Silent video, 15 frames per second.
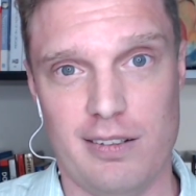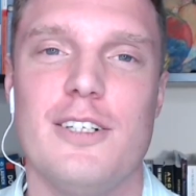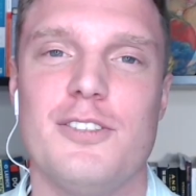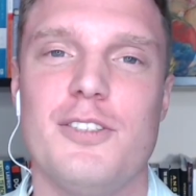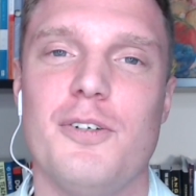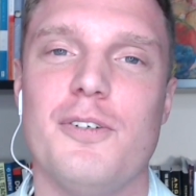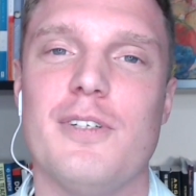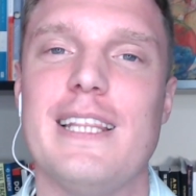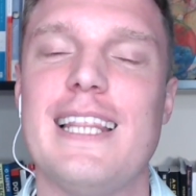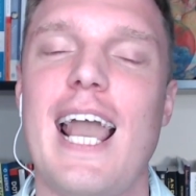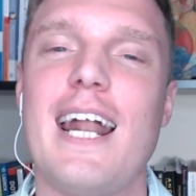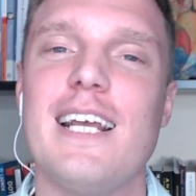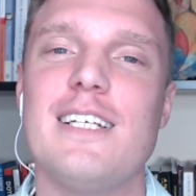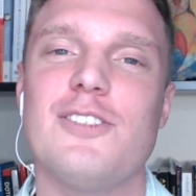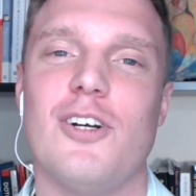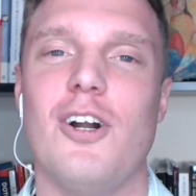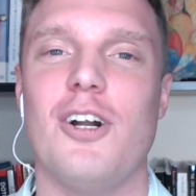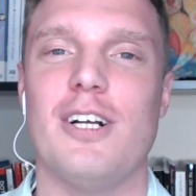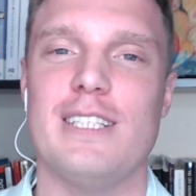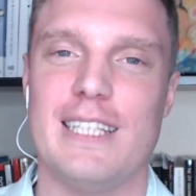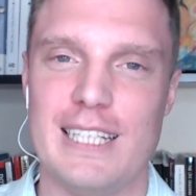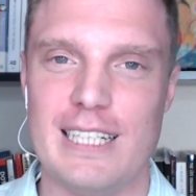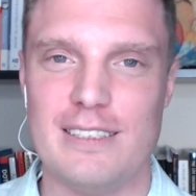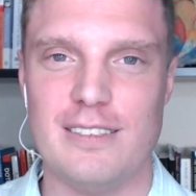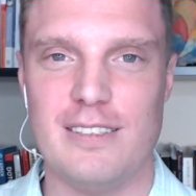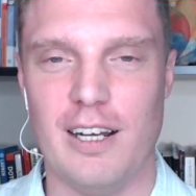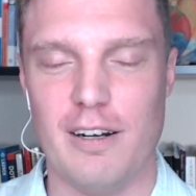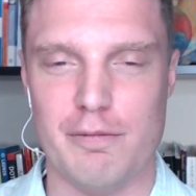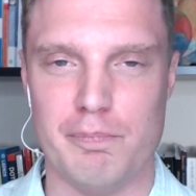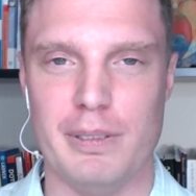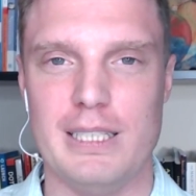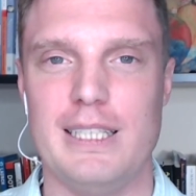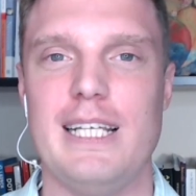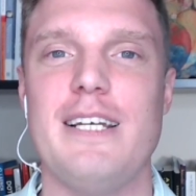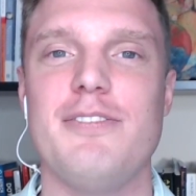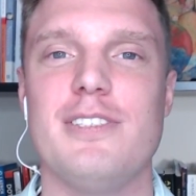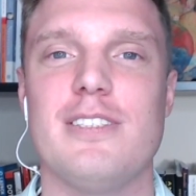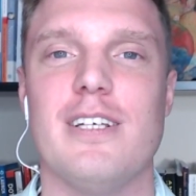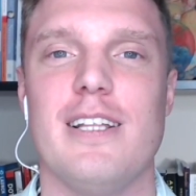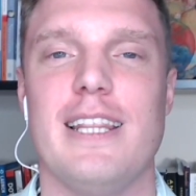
So that is our list of beliefs